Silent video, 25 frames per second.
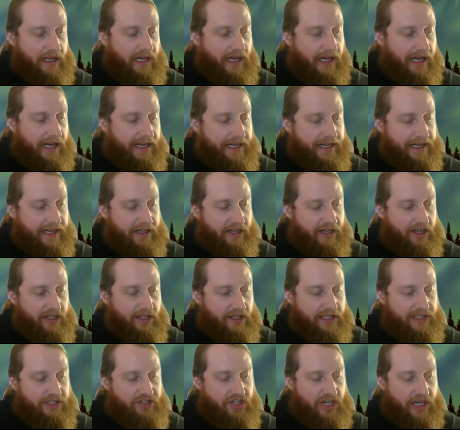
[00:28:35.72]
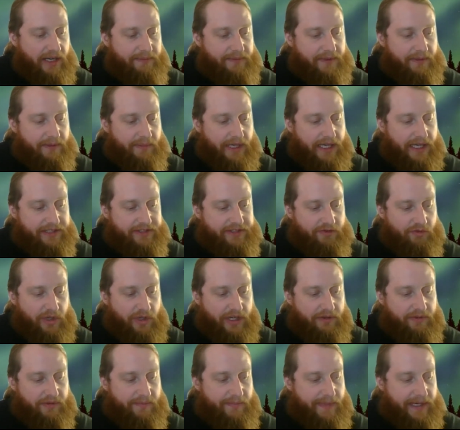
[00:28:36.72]
I had hardly chopped the moss away
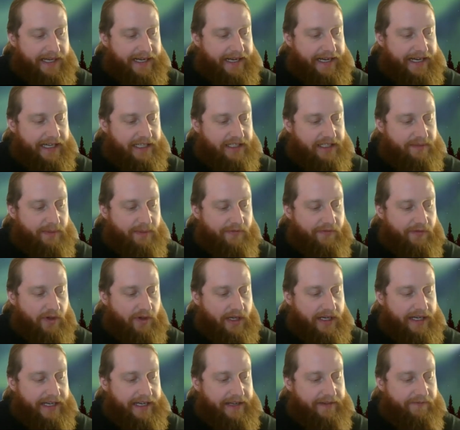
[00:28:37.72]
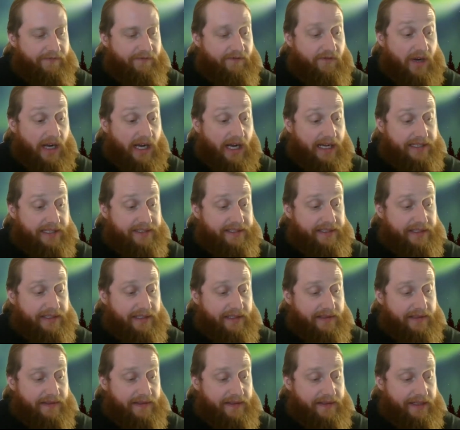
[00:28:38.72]
with my axe before I hit frost.
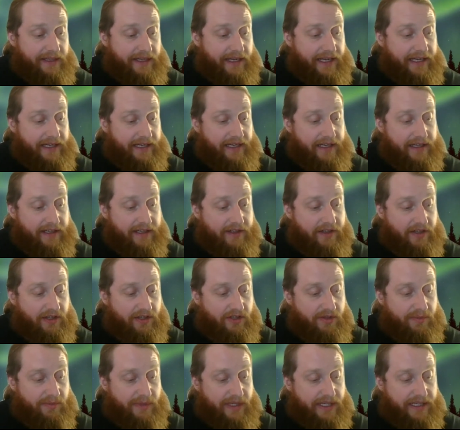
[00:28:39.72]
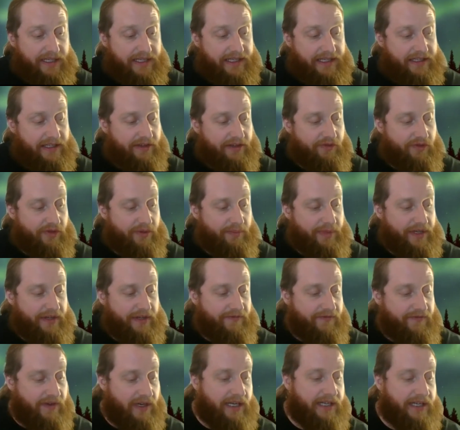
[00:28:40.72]
It had not occurred to me that there would be
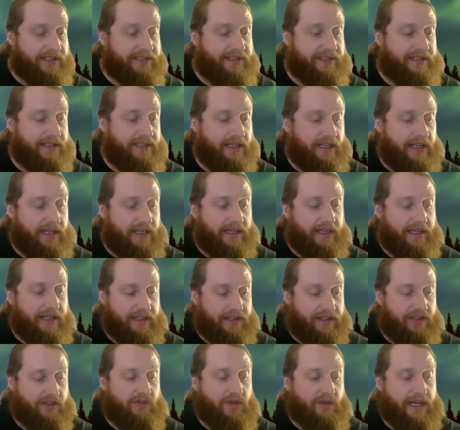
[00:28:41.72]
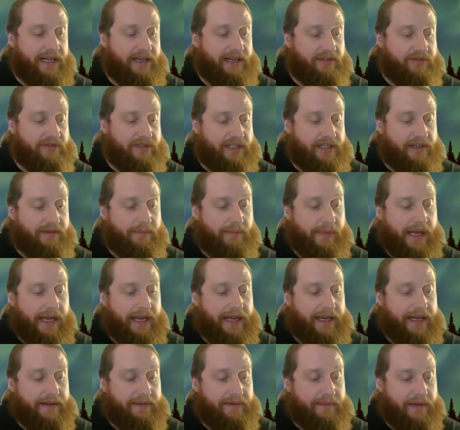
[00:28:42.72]
frost in the ground in
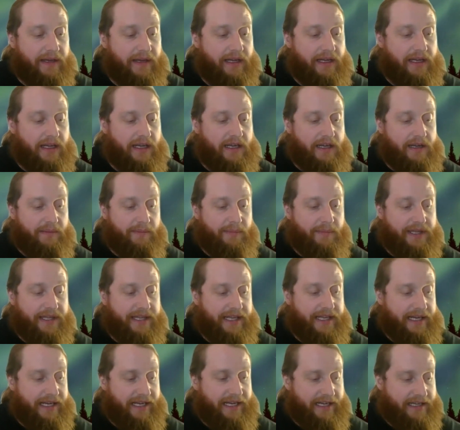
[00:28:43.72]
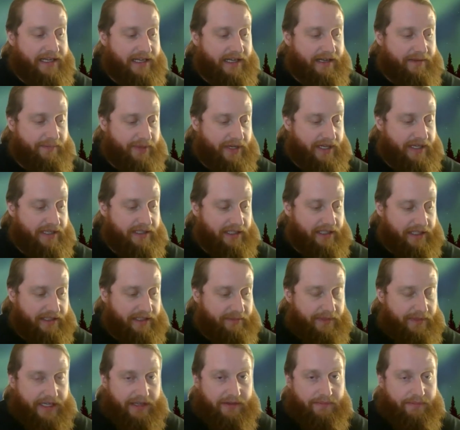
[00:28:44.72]
May. But then I had not been on a
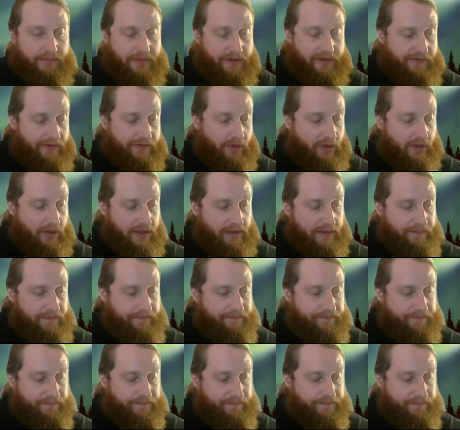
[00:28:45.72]
mountain before.